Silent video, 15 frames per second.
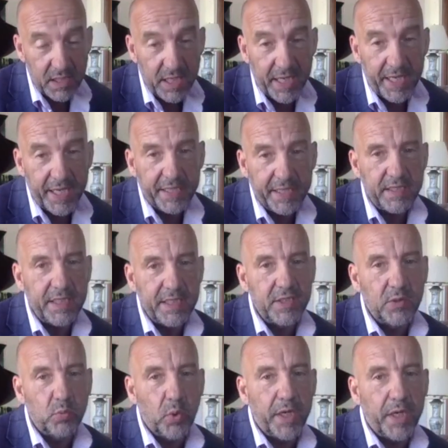and in a
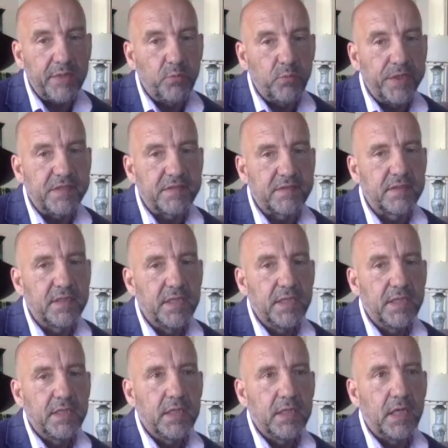way with
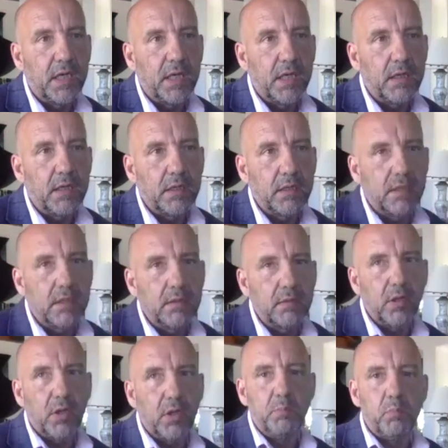
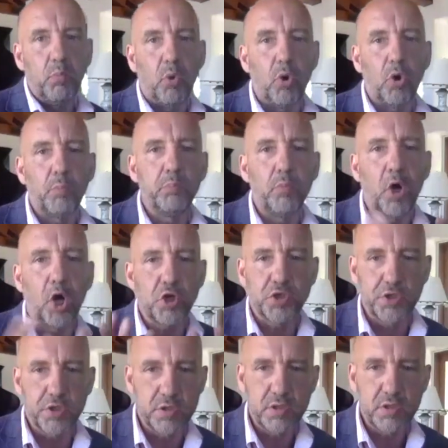a more
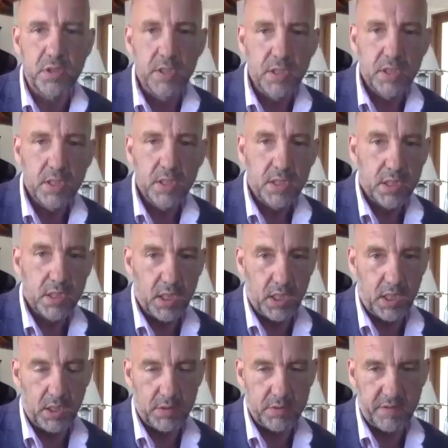modern
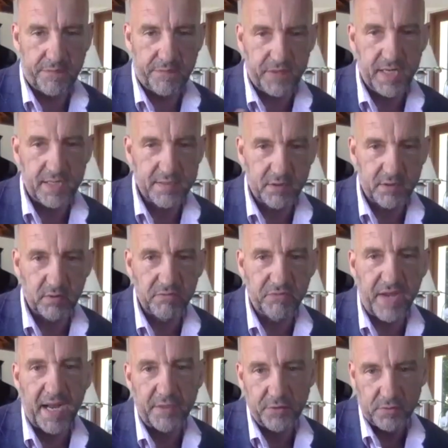theatrical
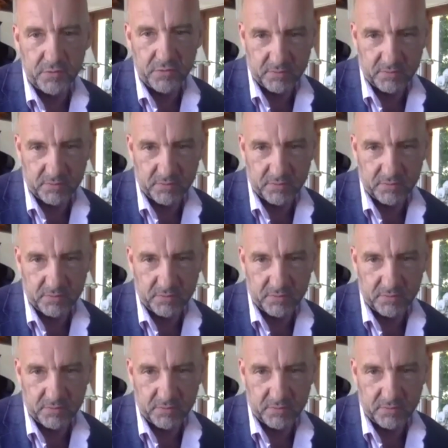value,